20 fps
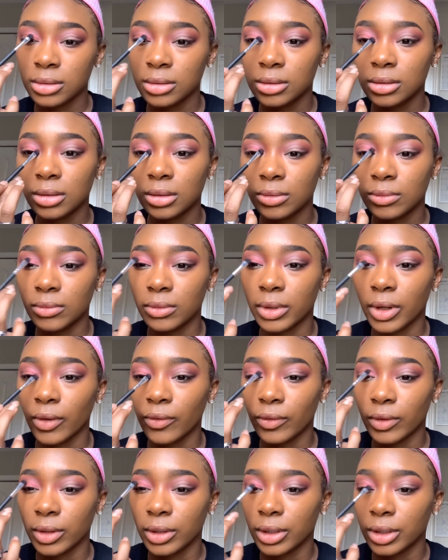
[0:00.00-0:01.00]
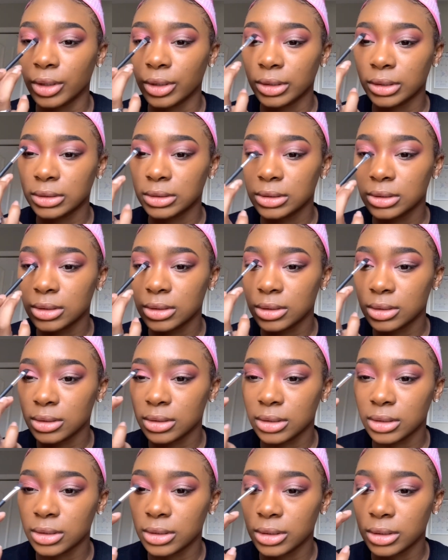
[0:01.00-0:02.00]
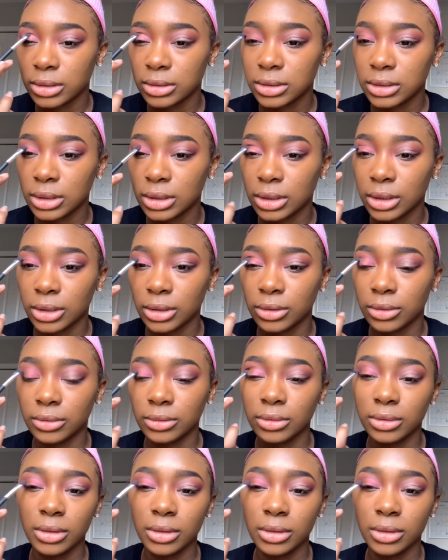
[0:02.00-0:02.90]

And whatever looks good to you.